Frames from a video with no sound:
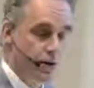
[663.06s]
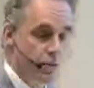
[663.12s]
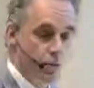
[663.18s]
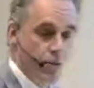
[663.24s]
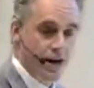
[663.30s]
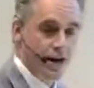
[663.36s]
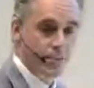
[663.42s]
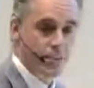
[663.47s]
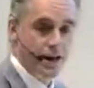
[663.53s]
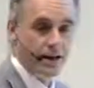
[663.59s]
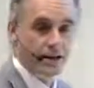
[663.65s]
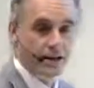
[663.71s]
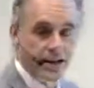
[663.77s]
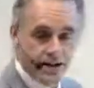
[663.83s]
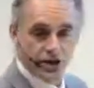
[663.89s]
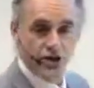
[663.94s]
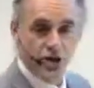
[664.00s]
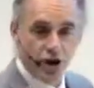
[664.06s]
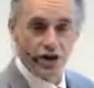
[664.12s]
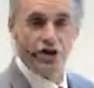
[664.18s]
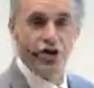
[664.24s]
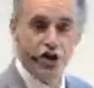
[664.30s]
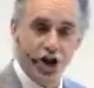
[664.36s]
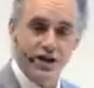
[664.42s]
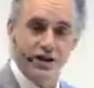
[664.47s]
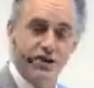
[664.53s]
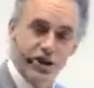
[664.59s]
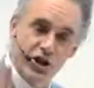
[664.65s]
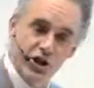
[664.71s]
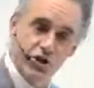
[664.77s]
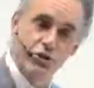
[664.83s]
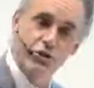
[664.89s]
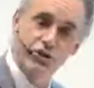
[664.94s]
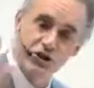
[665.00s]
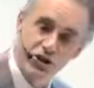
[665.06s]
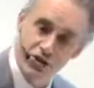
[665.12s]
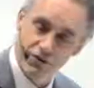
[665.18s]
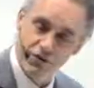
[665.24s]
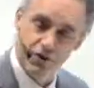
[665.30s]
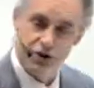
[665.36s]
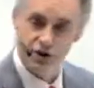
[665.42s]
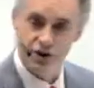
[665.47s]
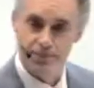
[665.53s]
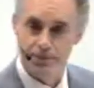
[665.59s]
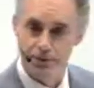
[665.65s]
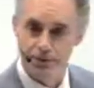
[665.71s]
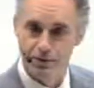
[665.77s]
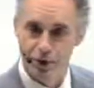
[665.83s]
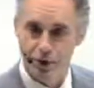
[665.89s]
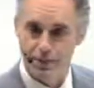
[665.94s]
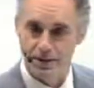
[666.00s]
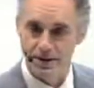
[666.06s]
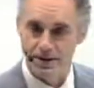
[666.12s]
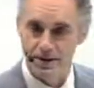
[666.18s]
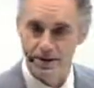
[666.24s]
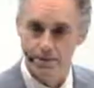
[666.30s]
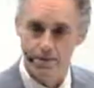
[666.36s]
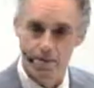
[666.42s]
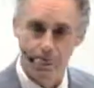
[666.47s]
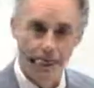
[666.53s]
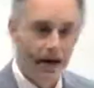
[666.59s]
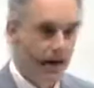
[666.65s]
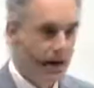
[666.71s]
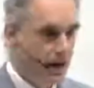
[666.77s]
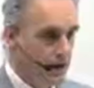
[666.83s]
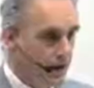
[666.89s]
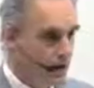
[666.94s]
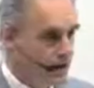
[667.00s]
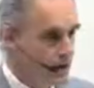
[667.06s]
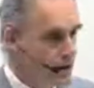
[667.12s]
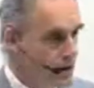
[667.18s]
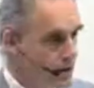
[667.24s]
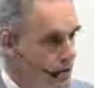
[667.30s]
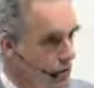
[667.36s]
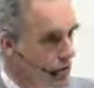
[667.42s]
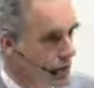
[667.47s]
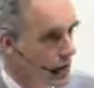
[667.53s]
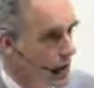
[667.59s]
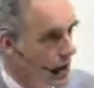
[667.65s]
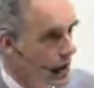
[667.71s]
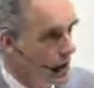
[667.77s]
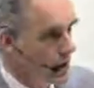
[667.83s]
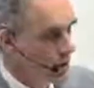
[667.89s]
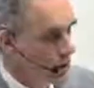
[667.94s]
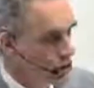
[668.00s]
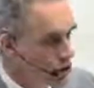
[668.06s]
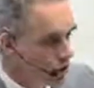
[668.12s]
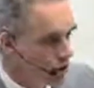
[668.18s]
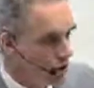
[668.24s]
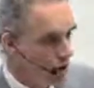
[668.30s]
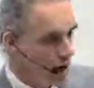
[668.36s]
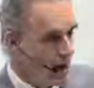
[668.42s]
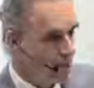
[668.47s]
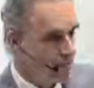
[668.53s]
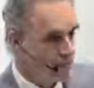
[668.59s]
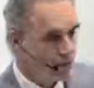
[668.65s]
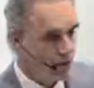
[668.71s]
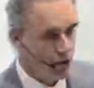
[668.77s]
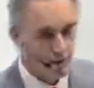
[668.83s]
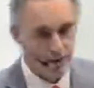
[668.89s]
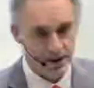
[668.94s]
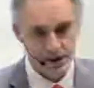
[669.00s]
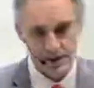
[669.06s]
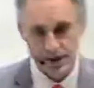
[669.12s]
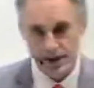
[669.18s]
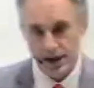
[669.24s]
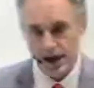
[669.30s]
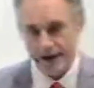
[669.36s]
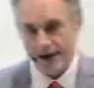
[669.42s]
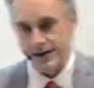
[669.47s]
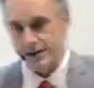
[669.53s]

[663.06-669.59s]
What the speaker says: well, wait a minute, let's not just use university performance. Let's use junior high performance, high